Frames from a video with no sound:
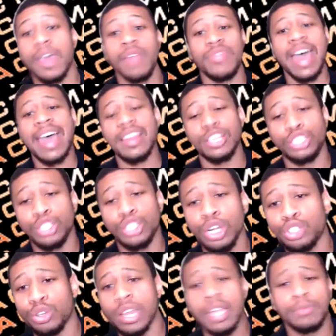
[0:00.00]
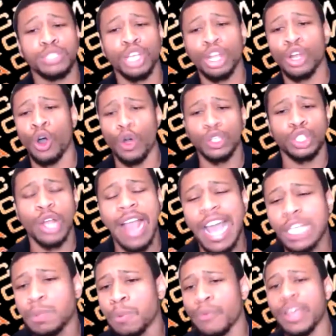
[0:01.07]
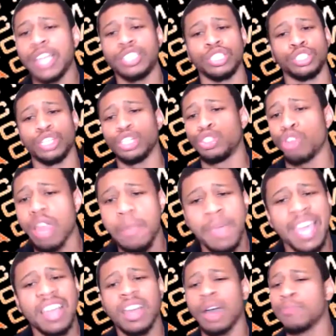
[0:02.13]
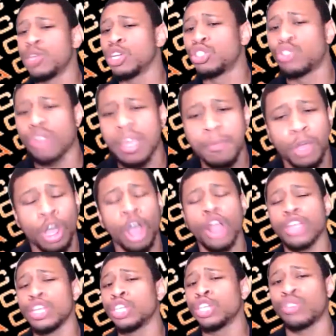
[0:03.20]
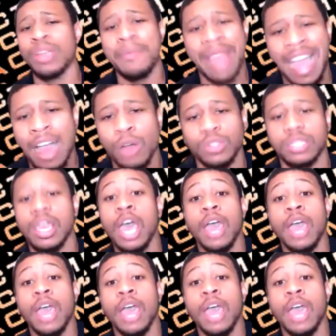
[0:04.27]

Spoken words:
That is your dreams, your goals, your aspirations, your dream income, your dream car, your dream house.